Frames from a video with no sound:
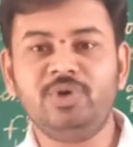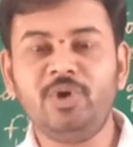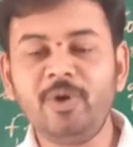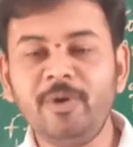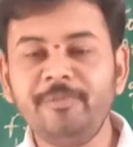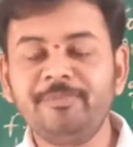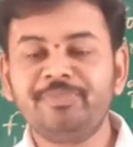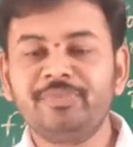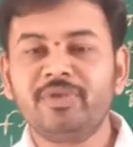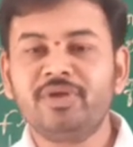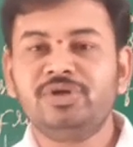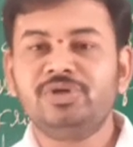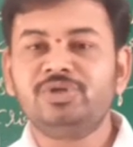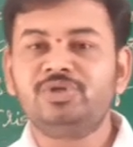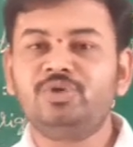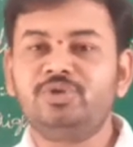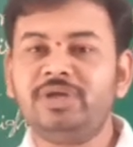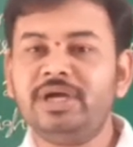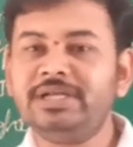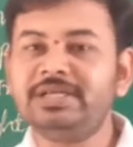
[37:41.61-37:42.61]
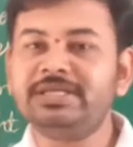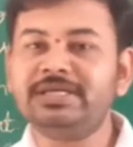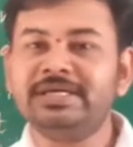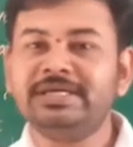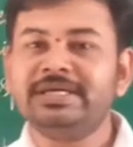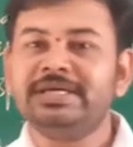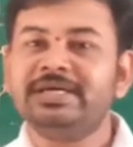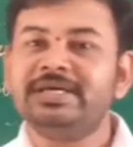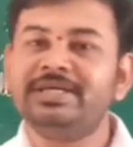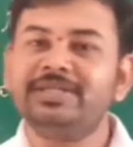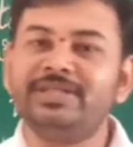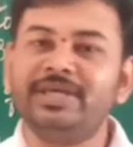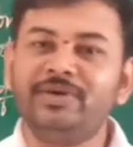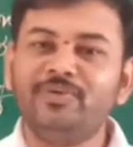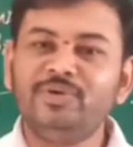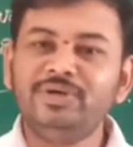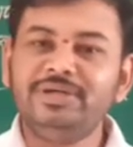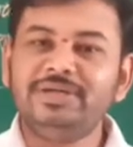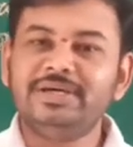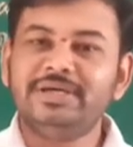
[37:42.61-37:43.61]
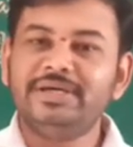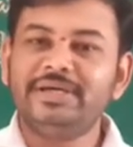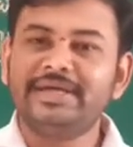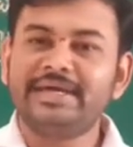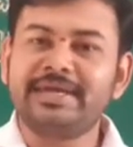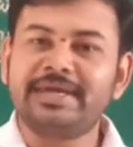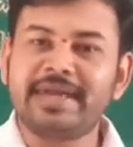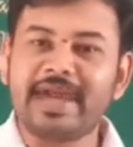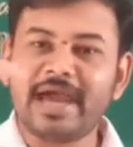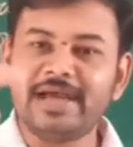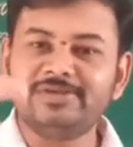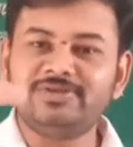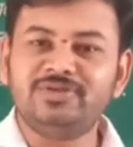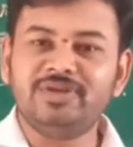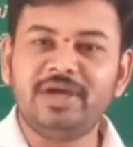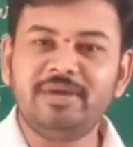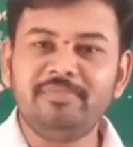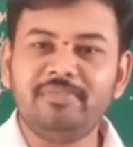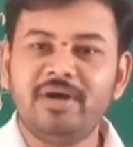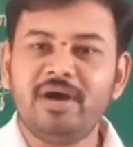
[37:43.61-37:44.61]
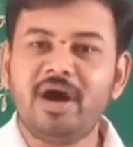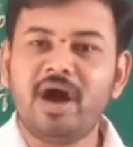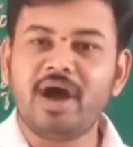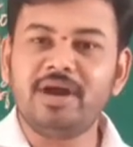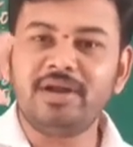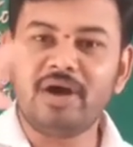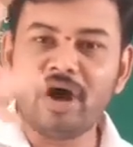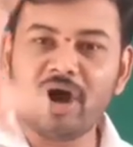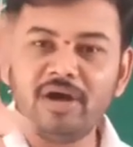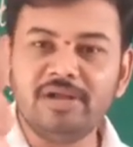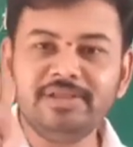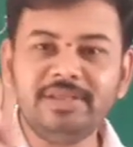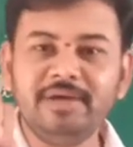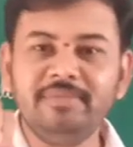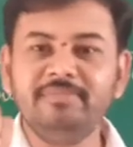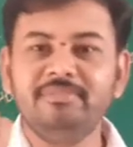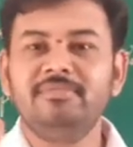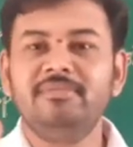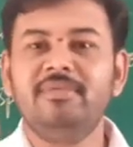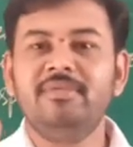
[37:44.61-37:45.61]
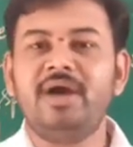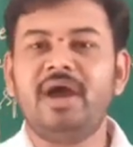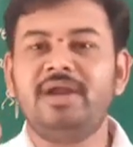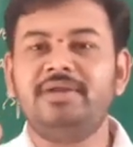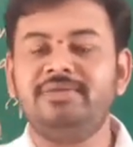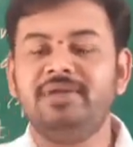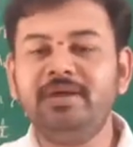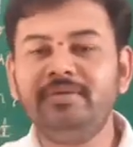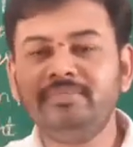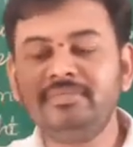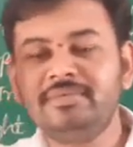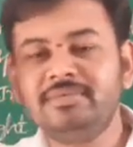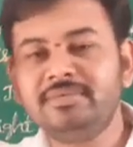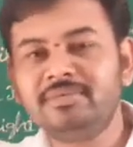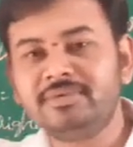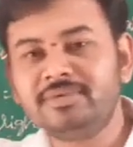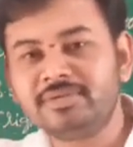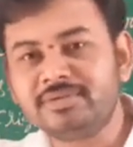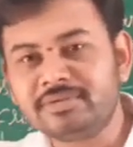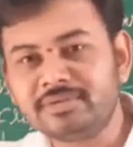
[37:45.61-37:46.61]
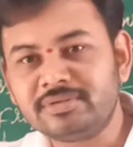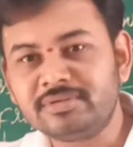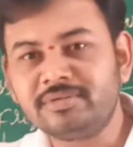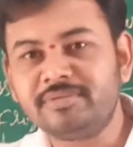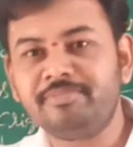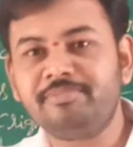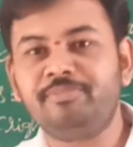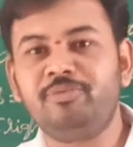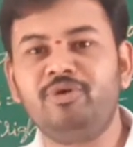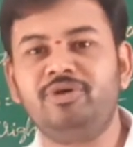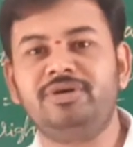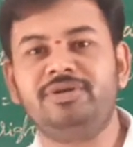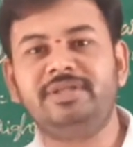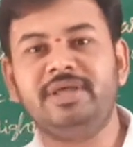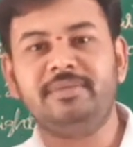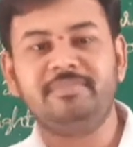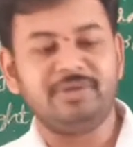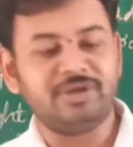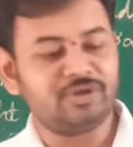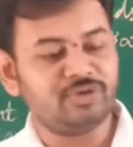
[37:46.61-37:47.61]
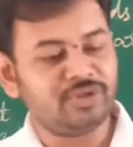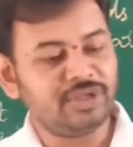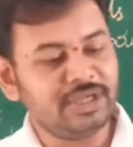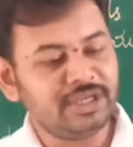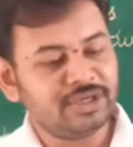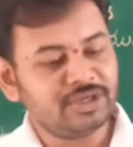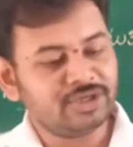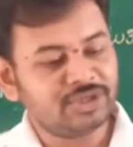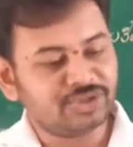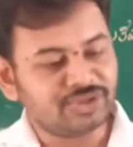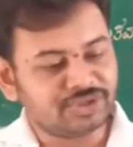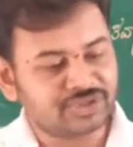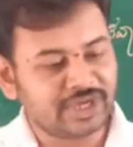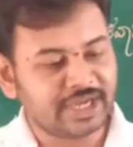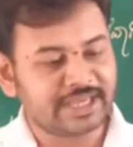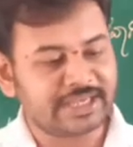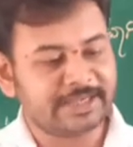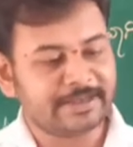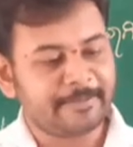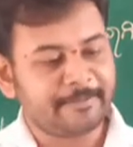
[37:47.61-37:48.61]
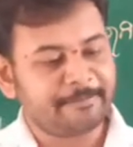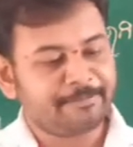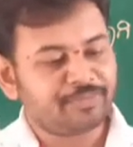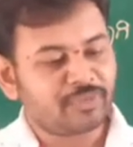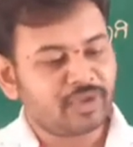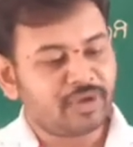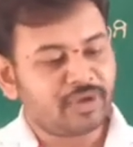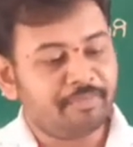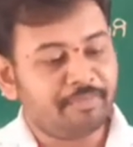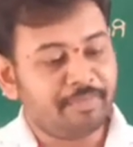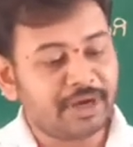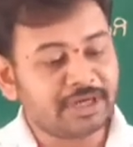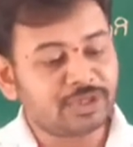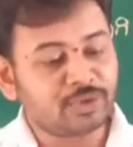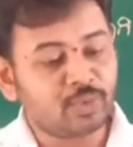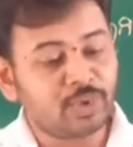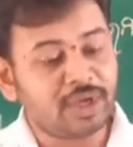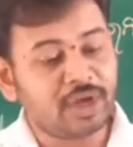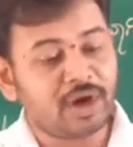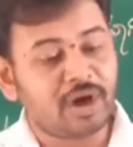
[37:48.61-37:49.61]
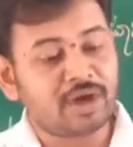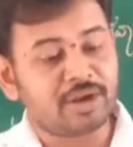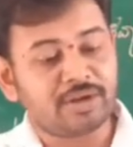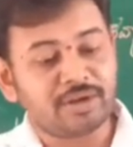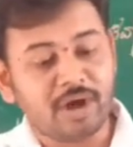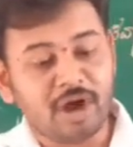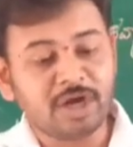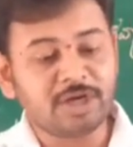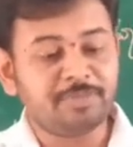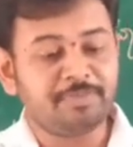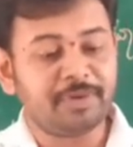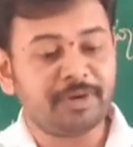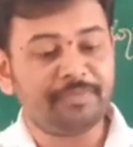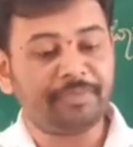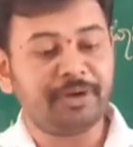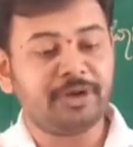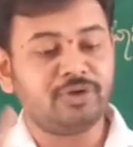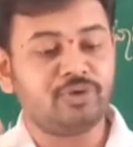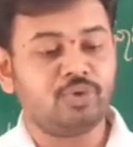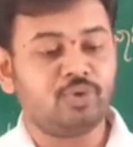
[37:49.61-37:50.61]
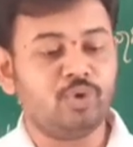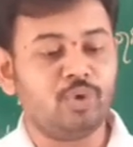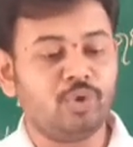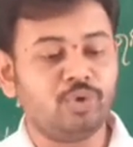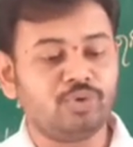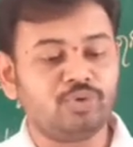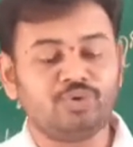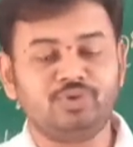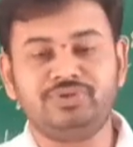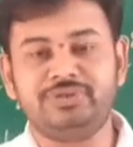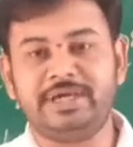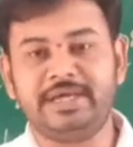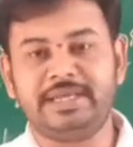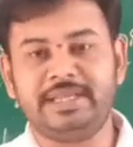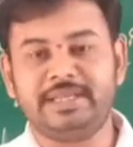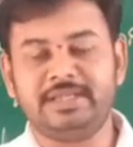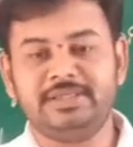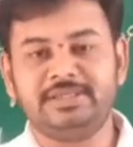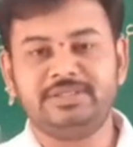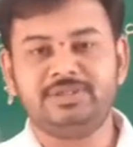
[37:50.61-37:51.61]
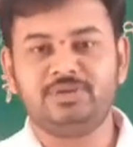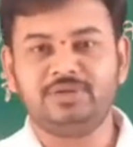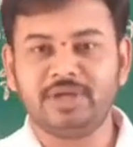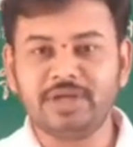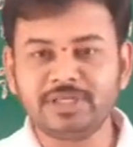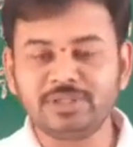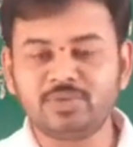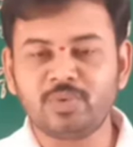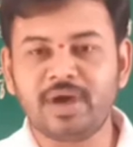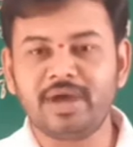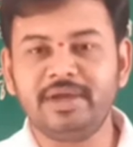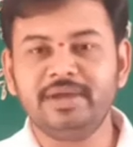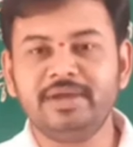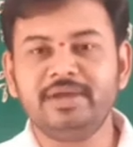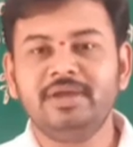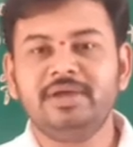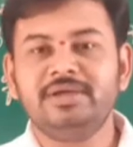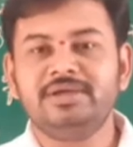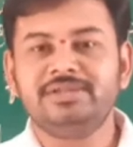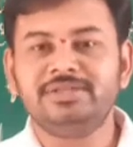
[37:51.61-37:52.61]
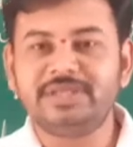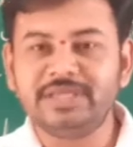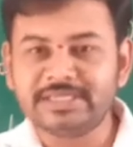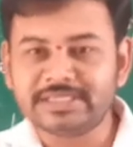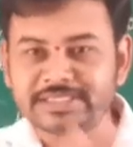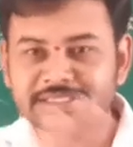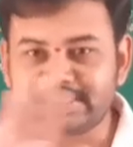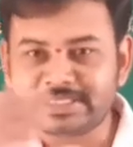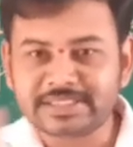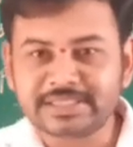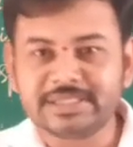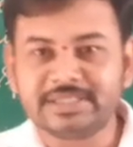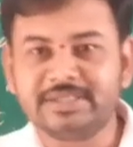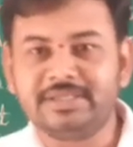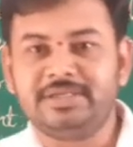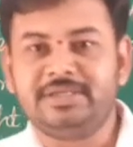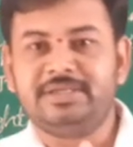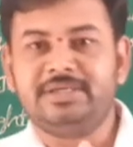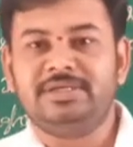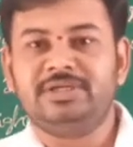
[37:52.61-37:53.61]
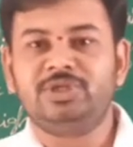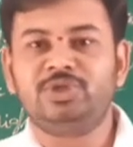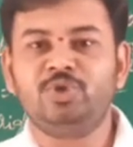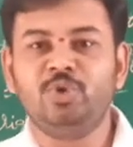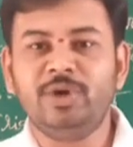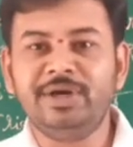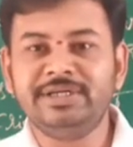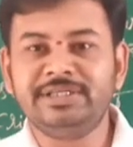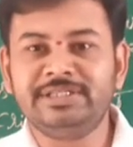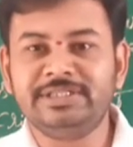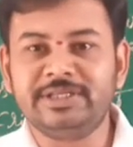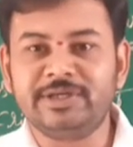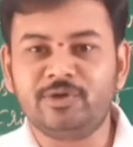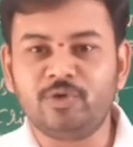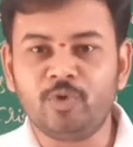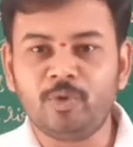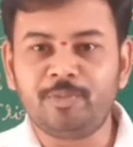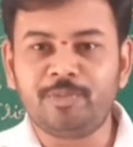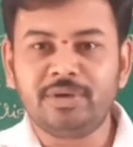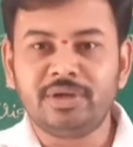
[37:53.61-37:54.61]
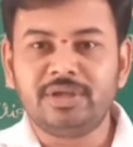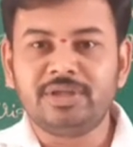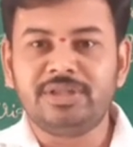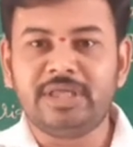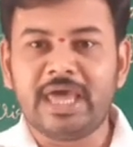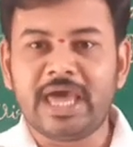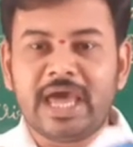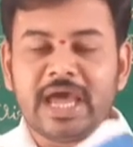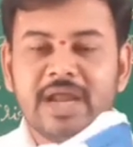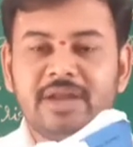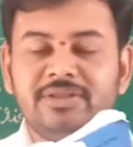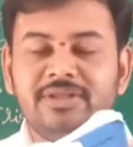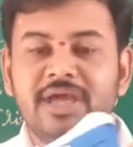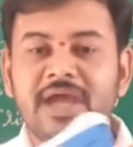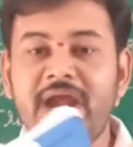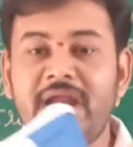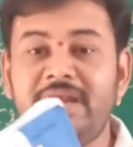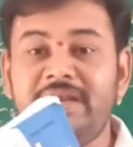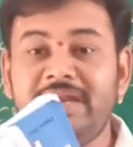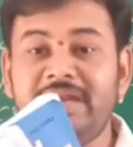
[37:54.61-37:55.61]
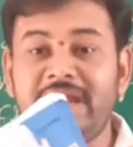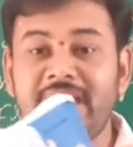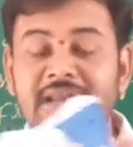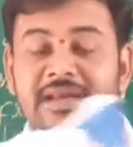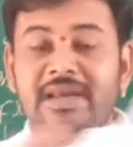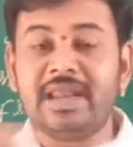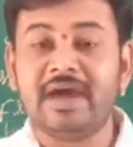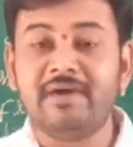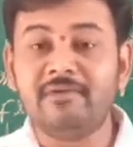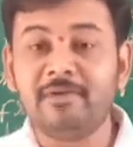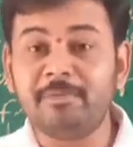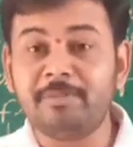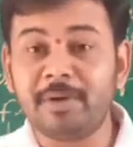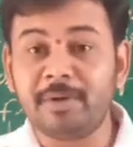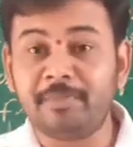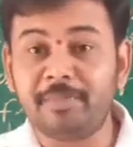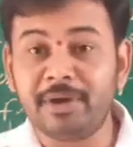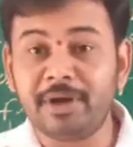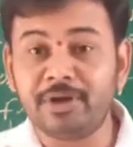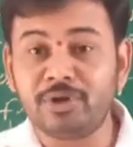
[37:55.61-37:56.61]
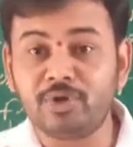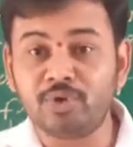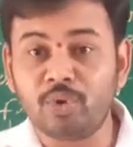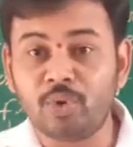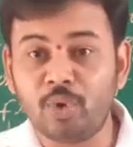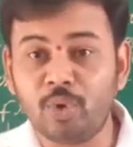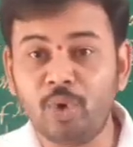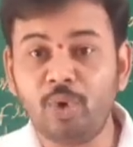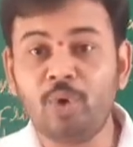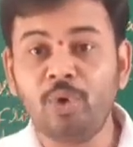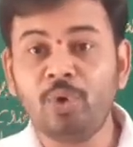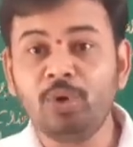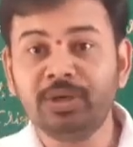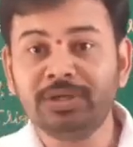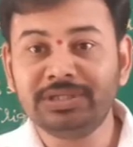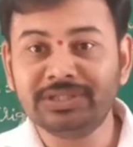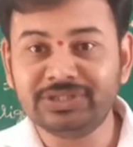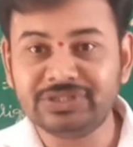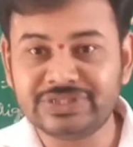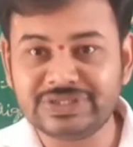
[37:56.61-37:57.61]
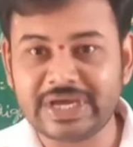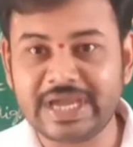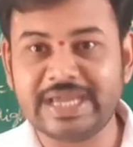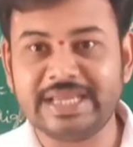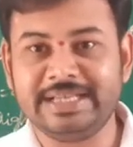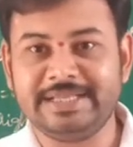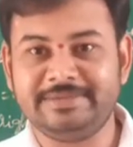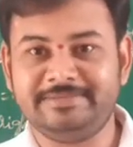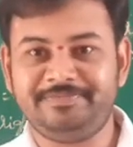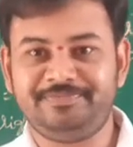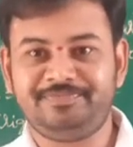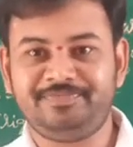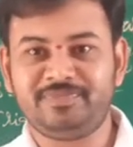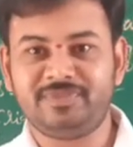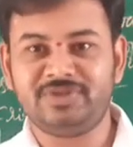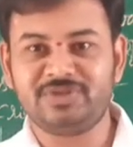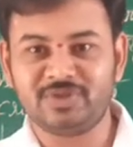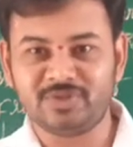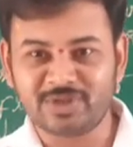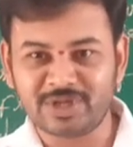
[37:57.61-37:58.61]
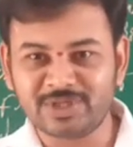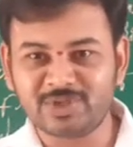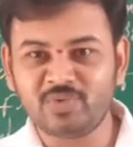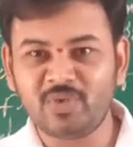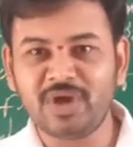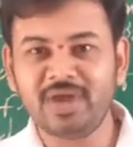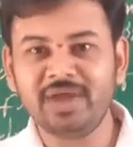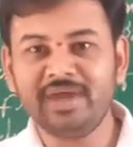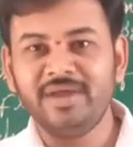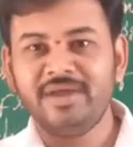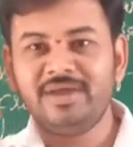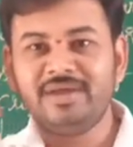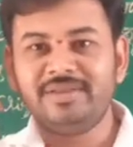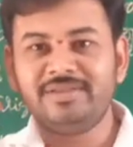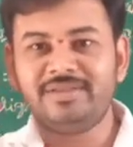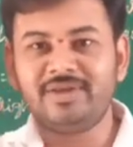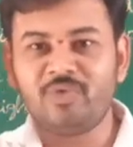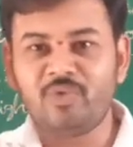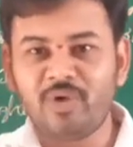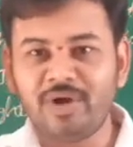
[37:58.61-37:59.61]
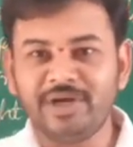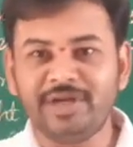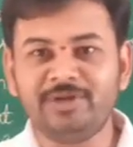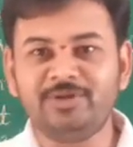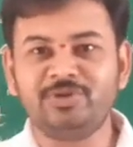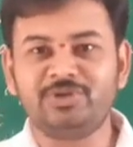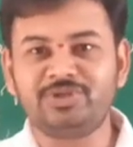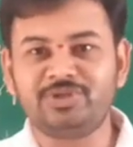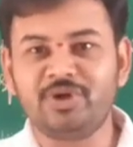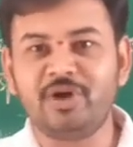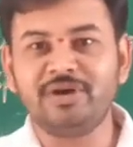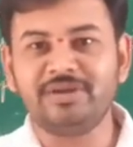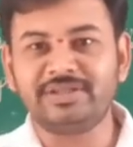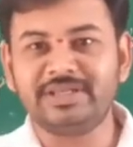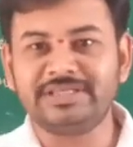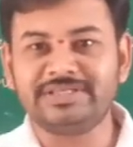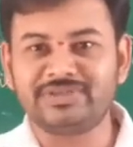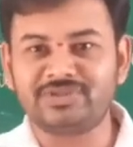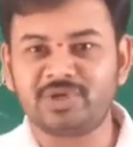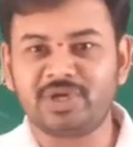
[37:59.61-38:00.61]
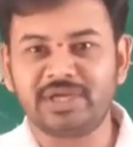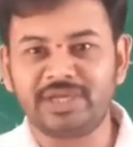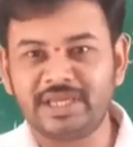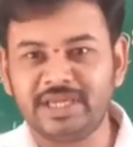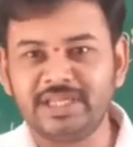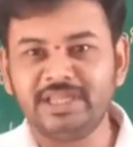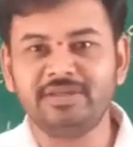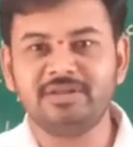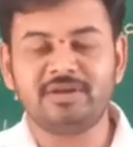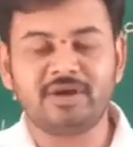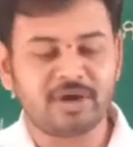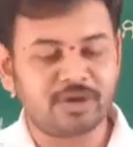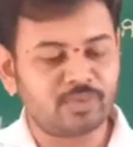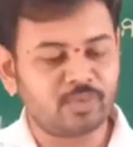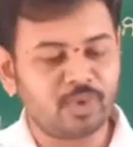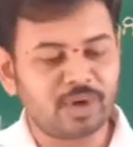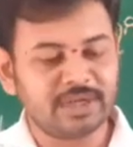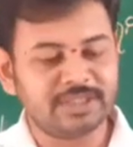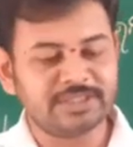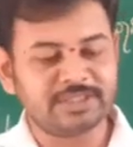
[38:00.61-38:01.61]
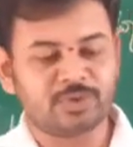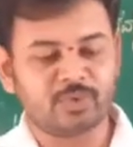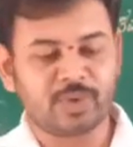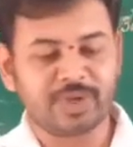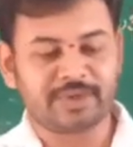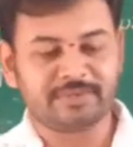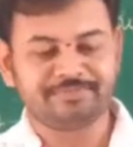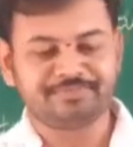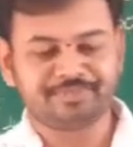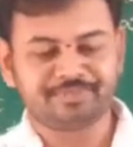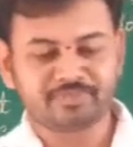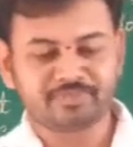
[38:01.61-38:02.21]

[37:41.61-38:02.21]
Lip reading: So that they would catch them and haul them and then put them into the jail. But we are not prepared to go to jail. So that is why these students in the group, they had never prepared to go jail. So that is why they wanted to start this strike in non-violence way.